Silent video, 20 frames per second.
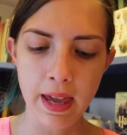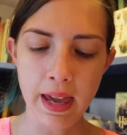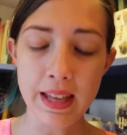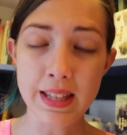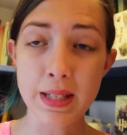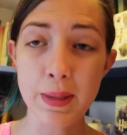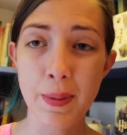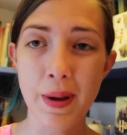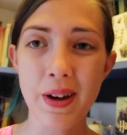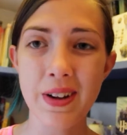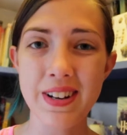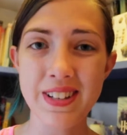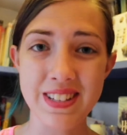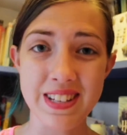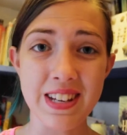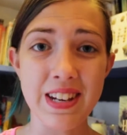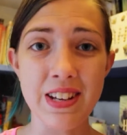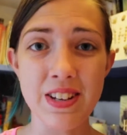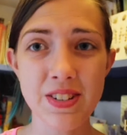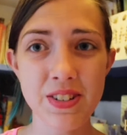it's about a
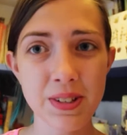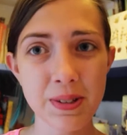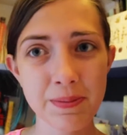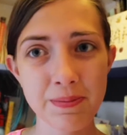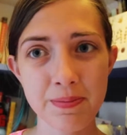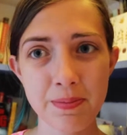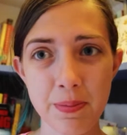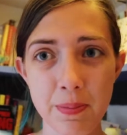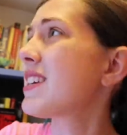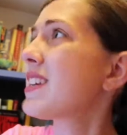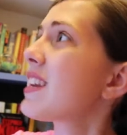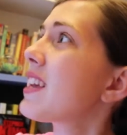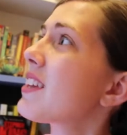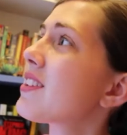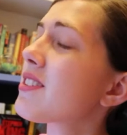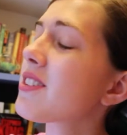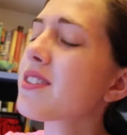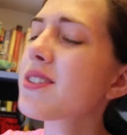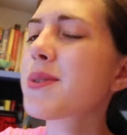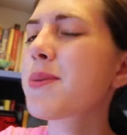teenager.
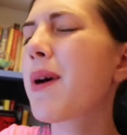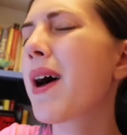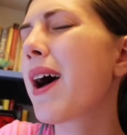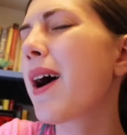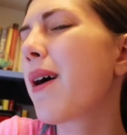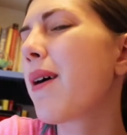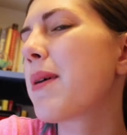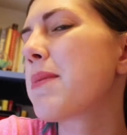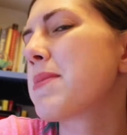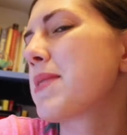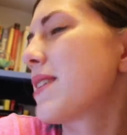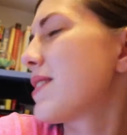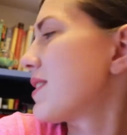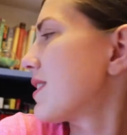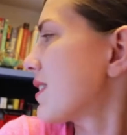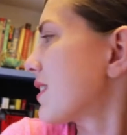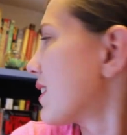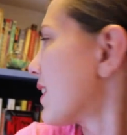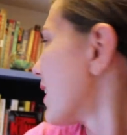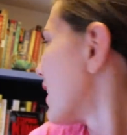Teenagers, wow, I'm
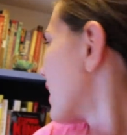such a